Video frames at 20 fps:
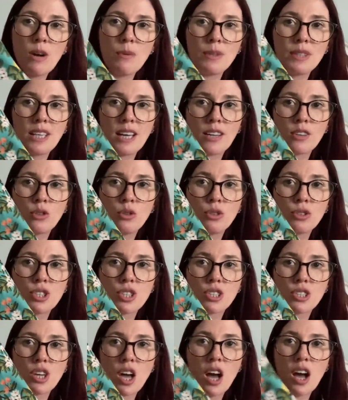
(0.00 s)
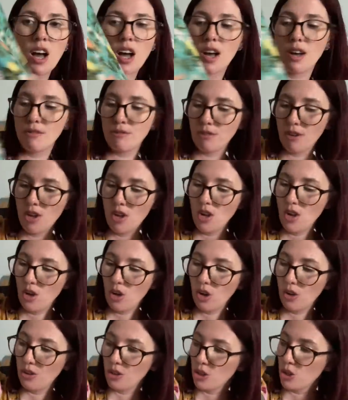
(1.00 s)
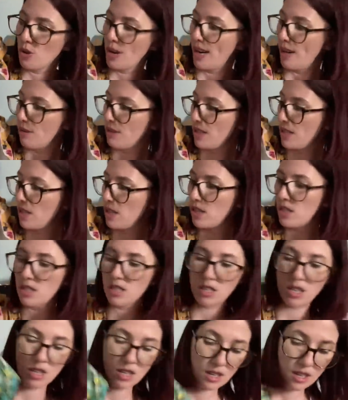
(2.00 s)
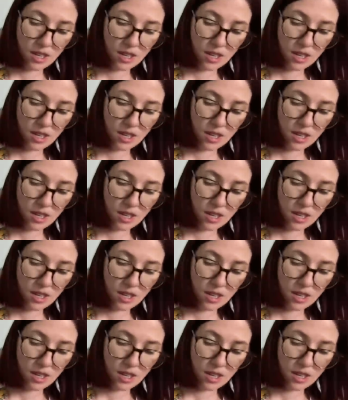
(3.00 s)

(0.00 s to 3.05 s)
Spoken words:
with that gorgeous curve on the trousers.